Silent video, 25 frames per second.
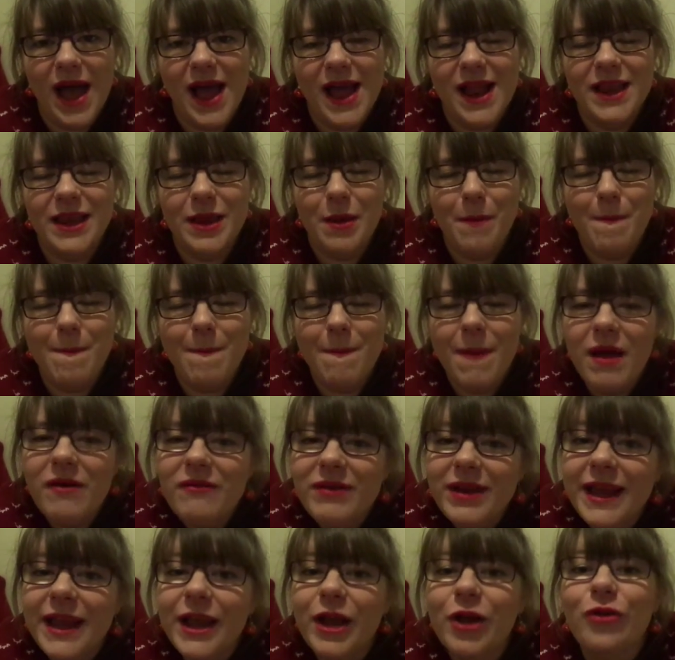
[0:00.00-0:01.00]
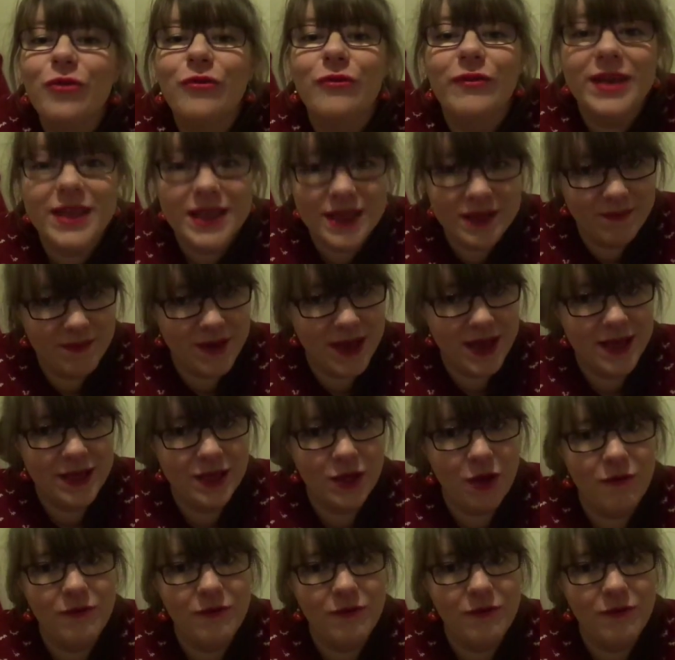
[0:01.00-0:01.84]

and Merry Christmas.